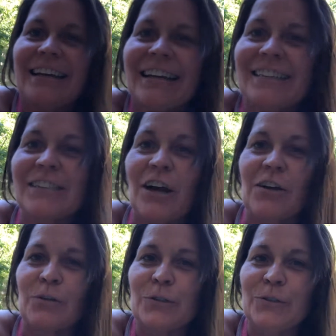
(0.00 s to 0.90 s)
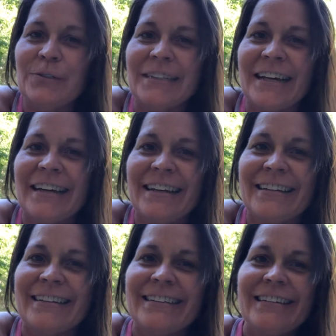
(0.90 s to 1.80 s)
It's Taco Tuesday.
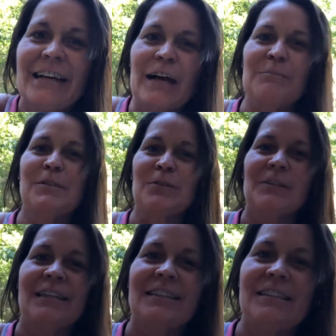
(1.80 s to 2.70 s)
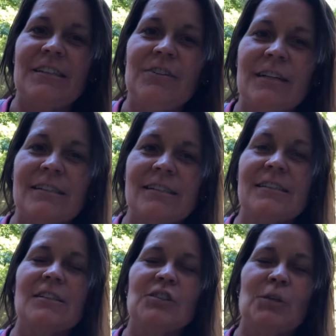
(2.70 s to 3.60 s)
I'm so glad to see you guys. It's
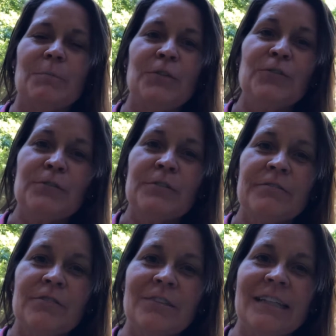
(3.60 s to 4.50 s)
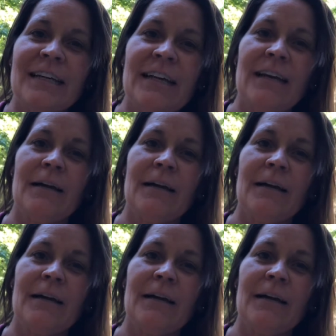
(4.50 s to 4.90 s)
such a beautiful day.